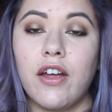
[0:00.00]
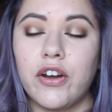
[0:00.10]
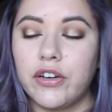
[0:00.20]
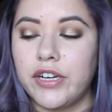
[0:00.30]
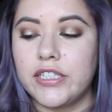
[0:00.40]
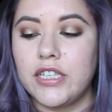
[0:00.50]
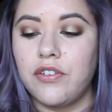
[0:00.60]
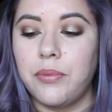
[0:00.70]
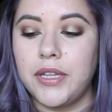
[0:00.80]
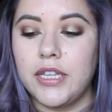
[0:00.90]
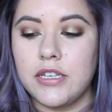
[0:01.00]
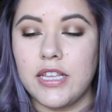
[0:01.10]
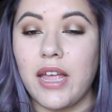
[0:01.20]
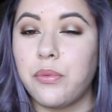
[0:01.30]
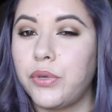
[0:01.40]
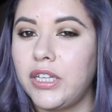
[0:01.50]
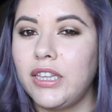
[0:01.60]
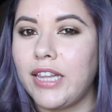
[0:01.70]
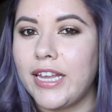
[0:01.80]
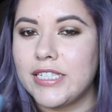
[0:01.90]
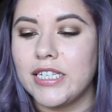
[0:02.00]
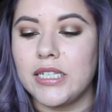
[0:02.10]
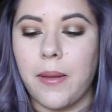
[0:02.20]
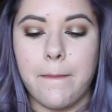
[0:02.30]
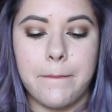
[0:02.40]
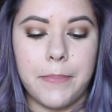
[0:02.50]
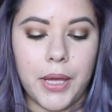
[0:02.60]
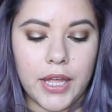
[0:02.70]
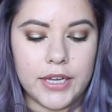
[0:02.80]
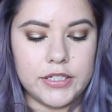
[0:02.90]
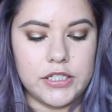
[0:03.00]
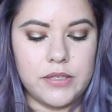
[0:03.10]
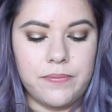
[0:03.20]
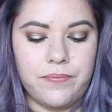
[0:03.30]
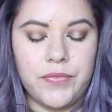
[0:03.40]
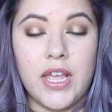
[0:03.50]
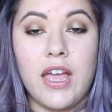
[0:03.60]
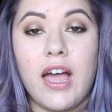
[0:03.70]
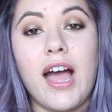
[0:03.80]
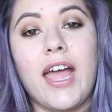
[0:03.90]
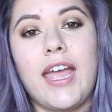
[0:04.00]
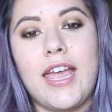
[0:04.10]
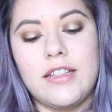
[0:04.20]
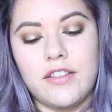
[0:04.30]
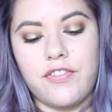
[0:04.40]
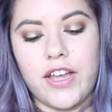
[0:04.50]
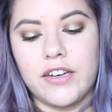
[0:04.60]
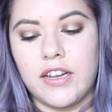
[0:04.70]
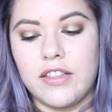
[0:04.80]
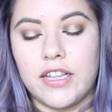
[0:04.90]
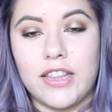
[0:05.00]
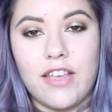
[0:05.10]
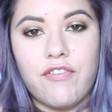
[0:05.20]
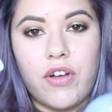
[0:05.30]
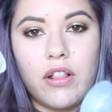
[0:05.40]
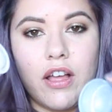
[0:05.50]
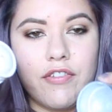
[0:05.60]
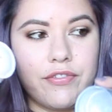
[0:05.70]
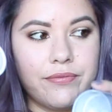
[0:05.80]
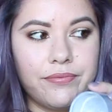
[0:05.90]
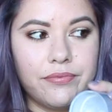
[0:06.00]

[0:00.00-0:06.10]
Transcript: Heard great stuff about these. I really liked it, but I hate the fact that they fall off.